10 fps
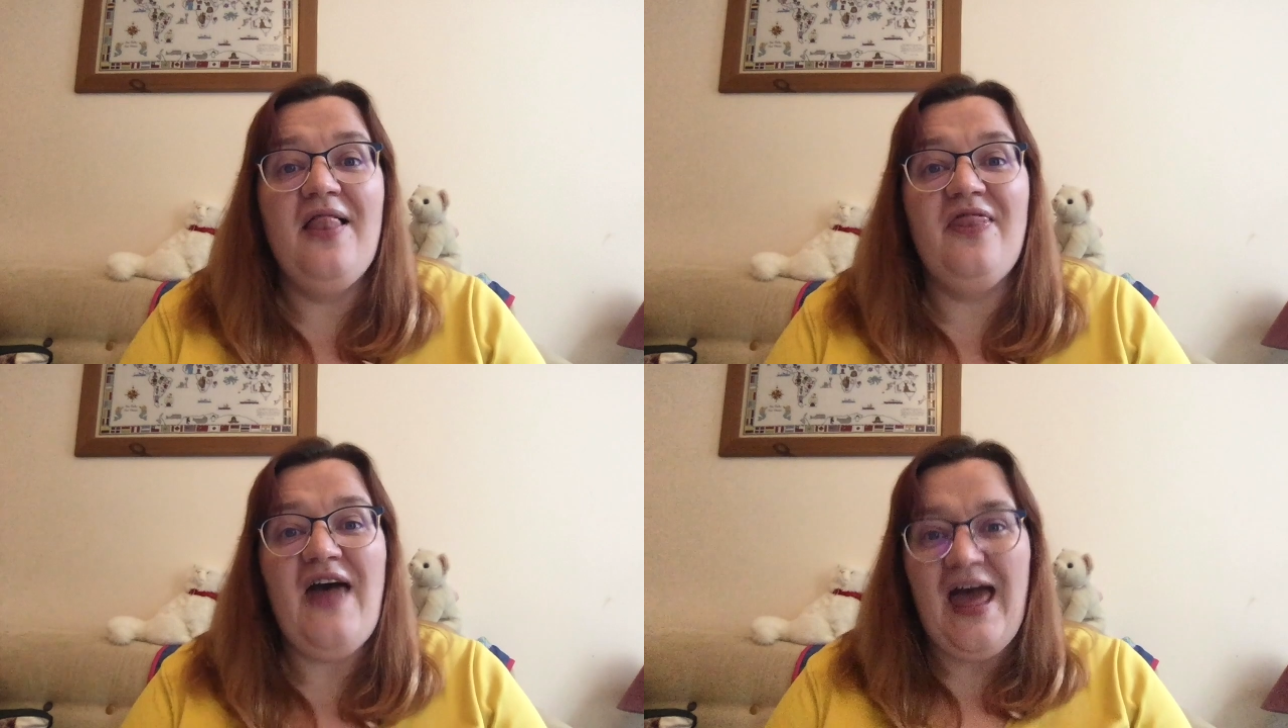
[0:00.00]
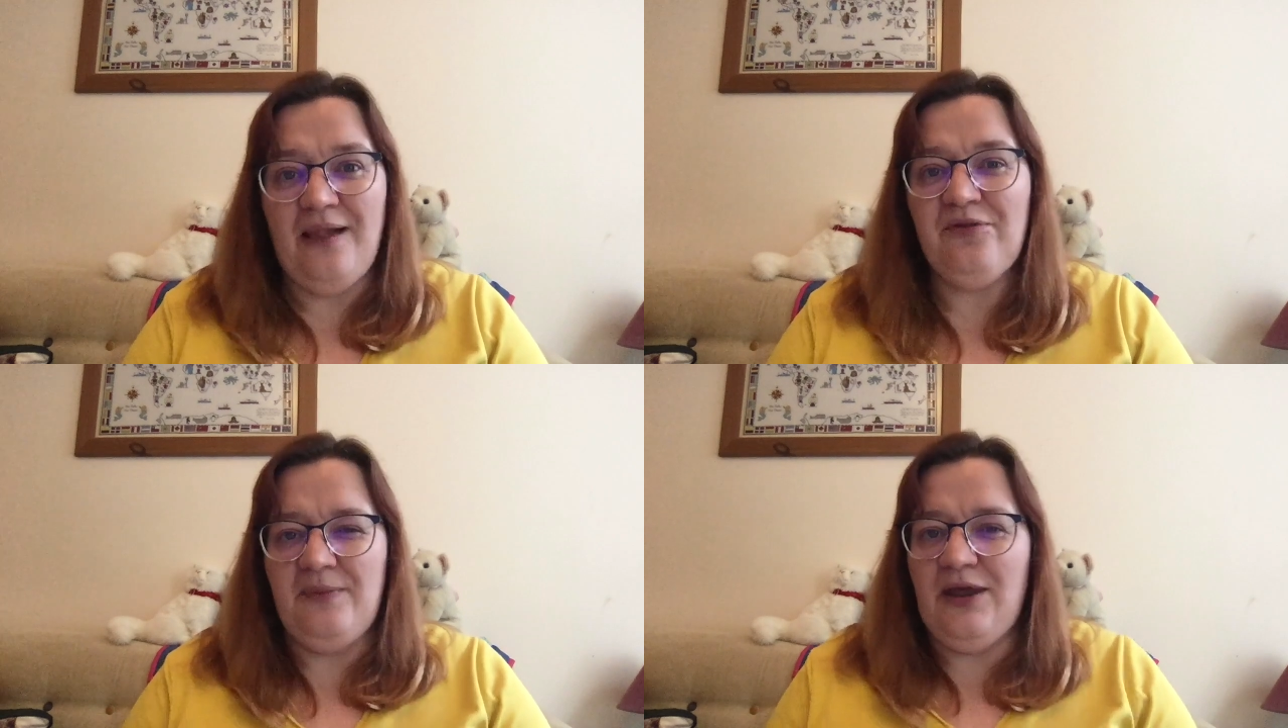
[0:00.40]
that
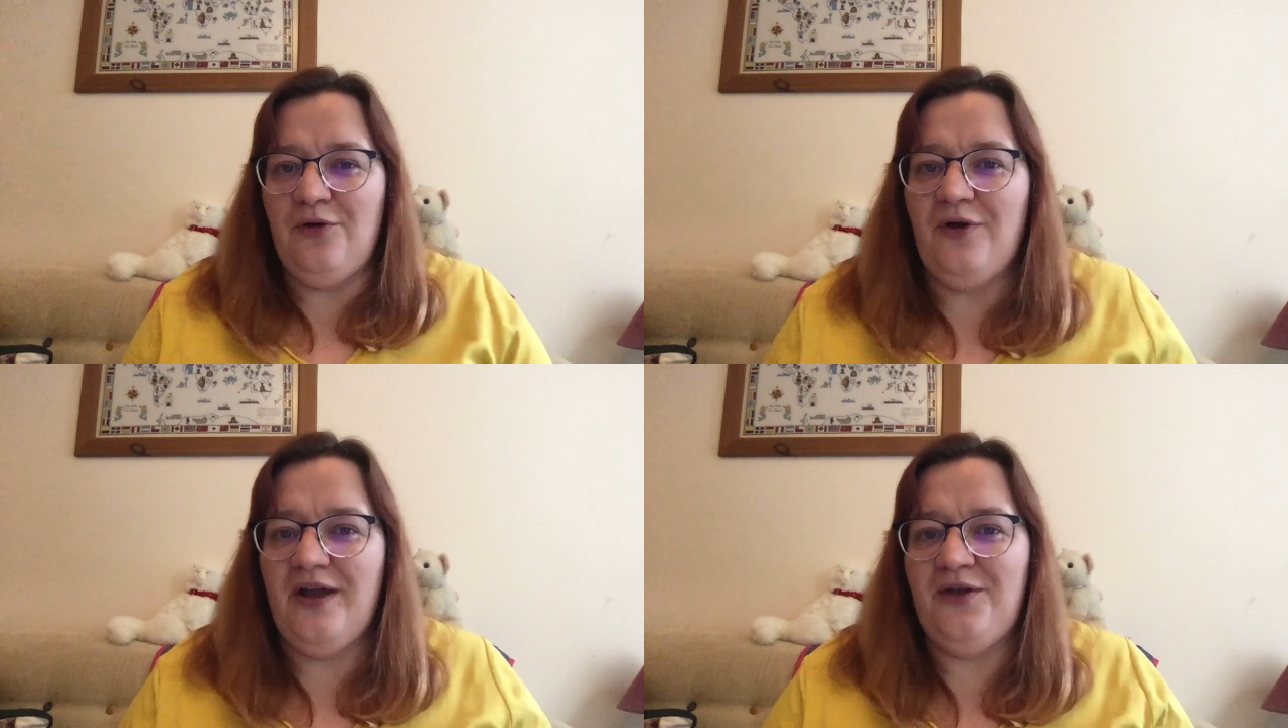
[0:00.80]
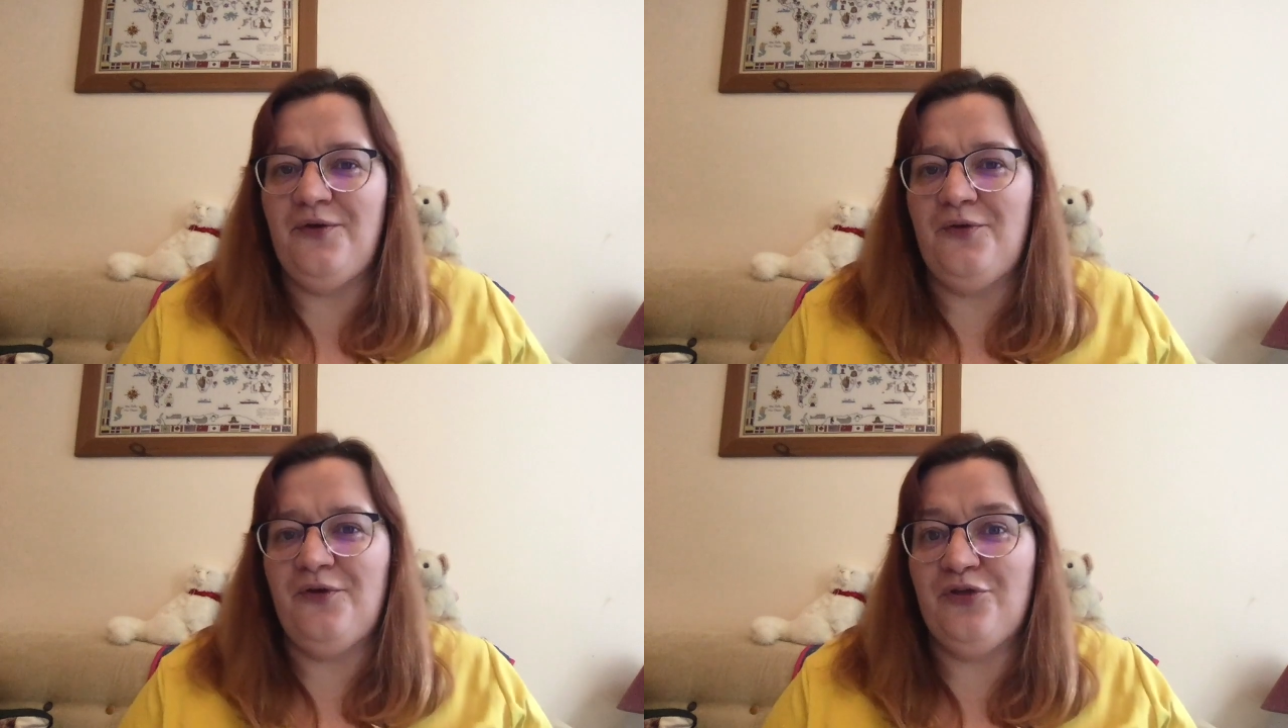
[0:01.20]
helps make
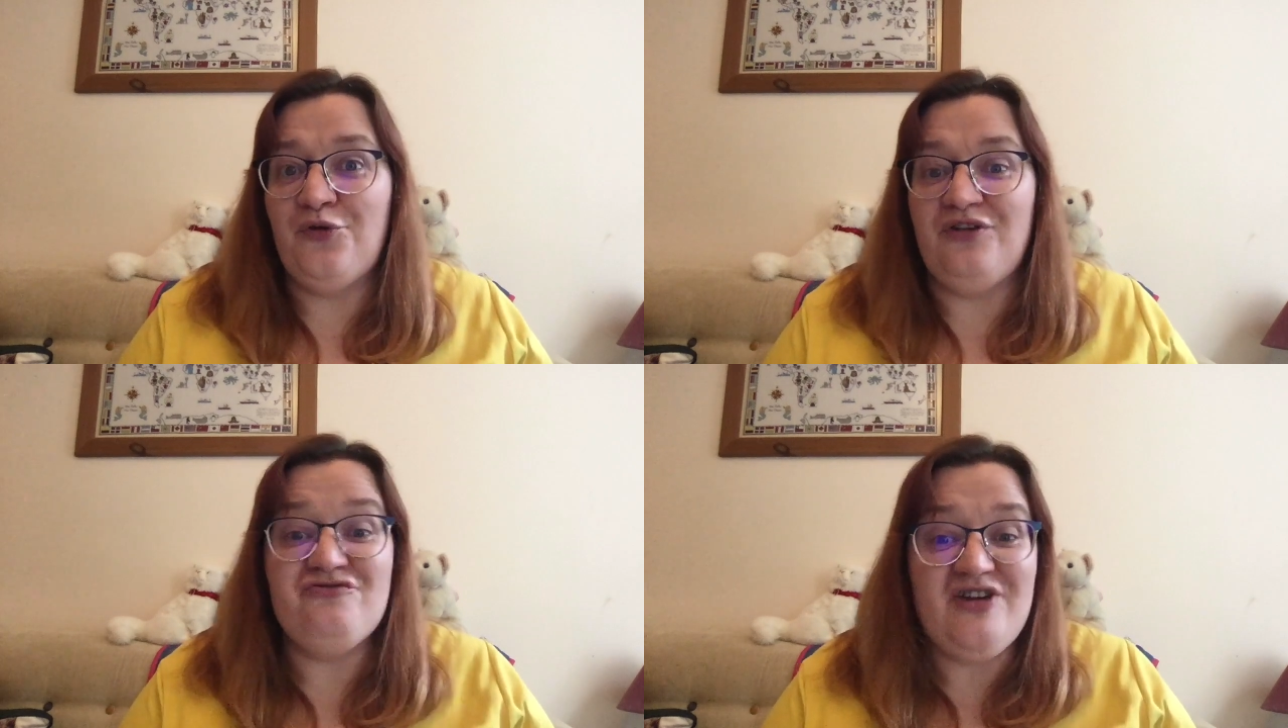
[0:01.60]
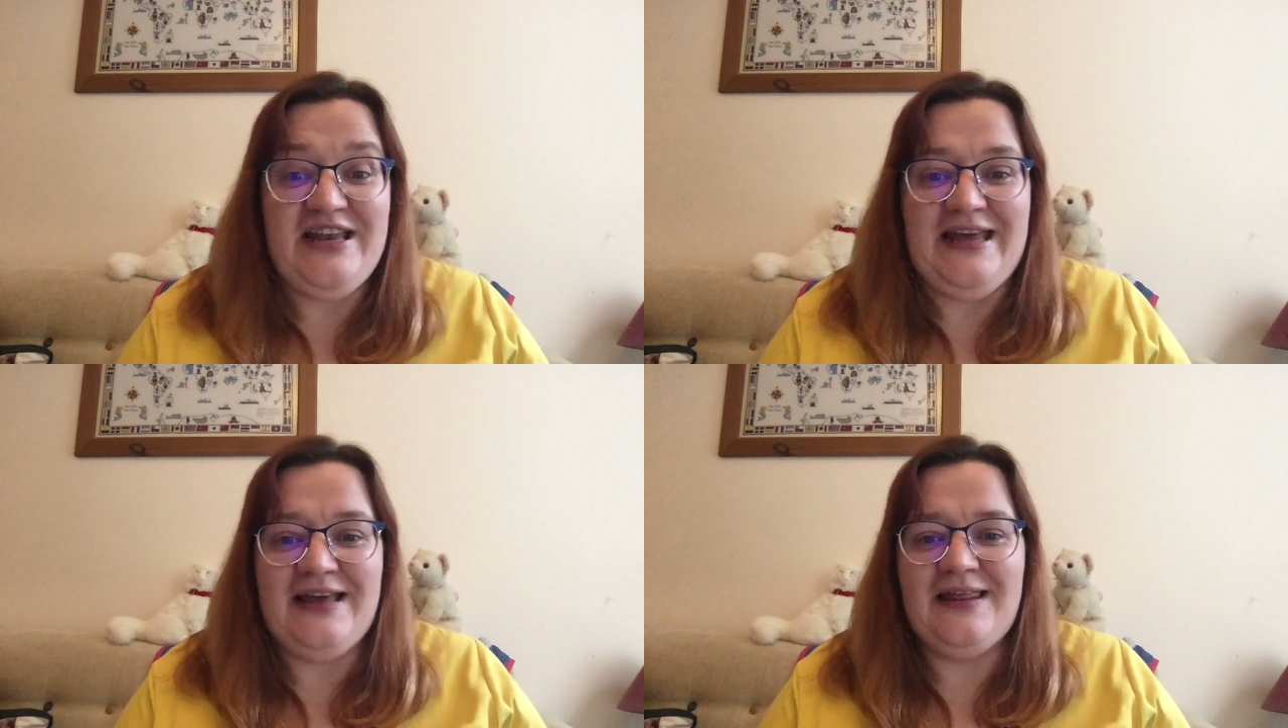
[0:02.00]
your story
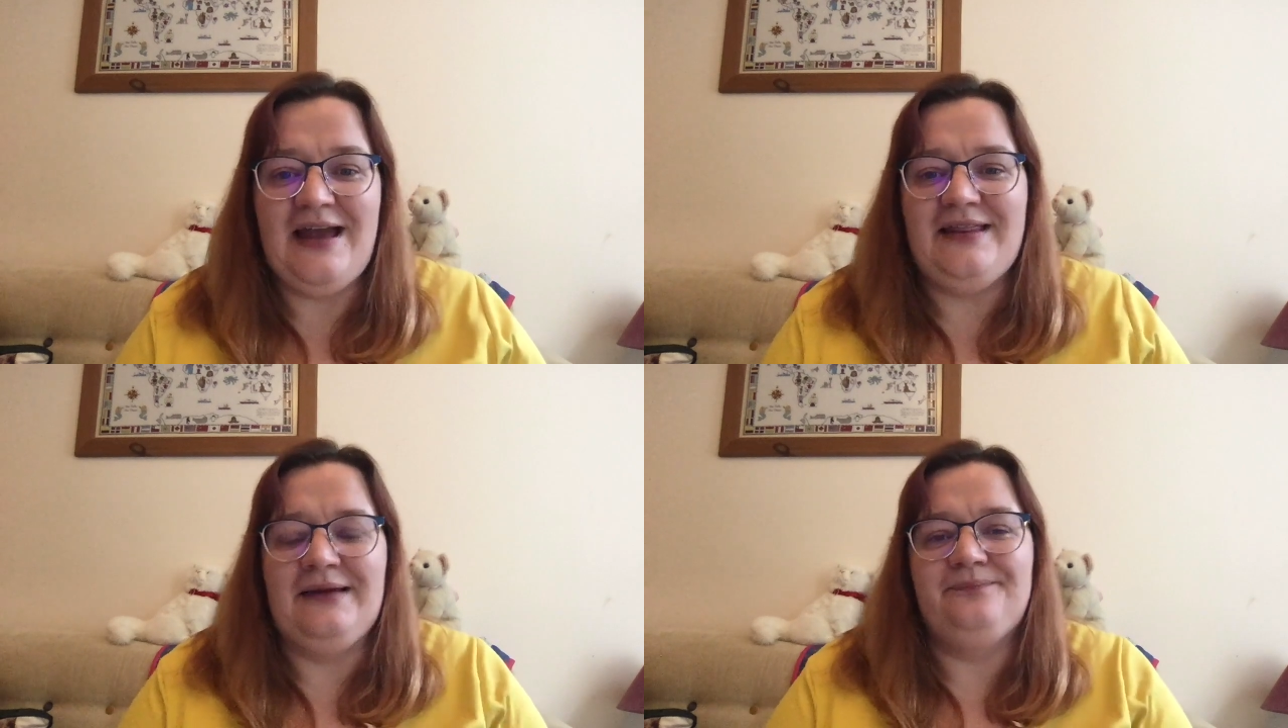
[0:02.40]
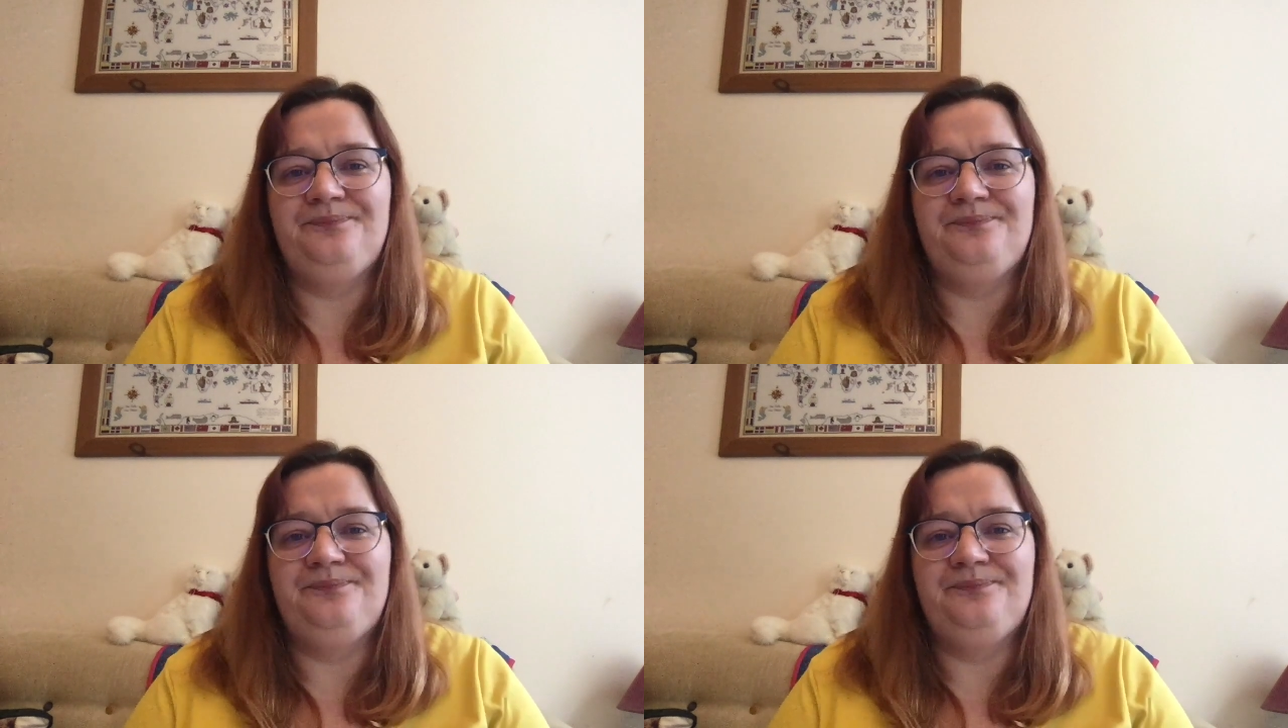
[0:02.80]
really exciting.